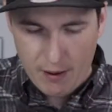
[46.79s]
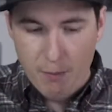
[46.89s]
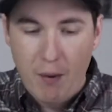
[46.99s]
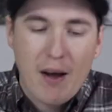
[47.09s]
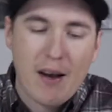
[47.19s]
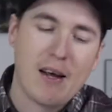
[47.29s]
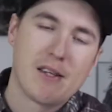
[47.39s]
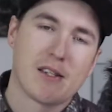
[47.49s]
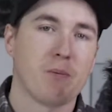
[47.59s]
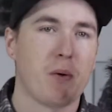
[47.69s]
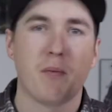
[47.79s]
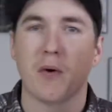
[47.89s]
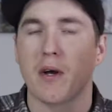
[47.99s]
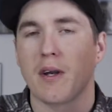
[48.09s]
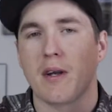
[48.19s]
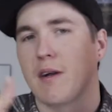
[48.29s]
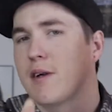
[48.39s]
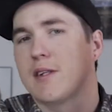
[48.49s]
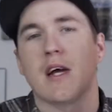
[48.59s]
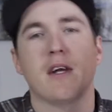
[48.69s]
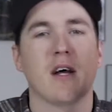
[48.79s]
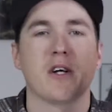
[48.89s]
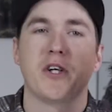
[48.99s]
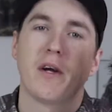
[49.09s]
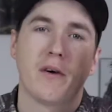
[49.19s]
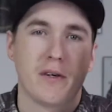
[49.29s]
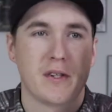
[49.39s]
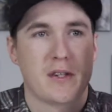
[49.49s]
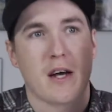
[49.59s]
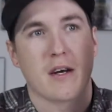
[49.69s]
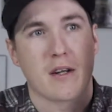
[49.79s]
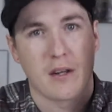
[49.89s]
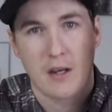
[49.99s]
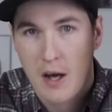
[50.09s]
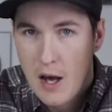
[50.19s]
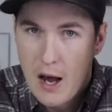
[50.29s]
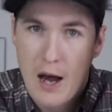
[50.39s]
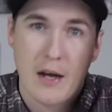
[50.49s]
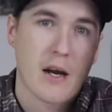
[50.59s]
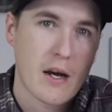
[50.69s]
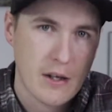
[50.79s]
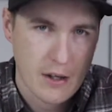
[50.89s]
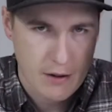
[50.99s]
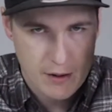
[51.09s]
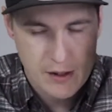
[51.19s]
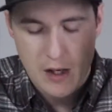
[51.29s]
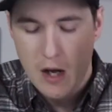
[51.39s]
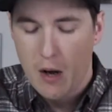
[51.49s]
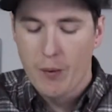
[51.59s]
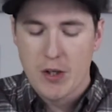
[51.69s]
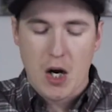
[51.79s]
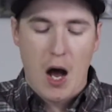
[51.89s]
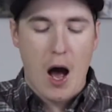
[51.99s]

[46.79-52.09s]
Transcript: But some people can say a Dutch angle is technically at 90 degrees, which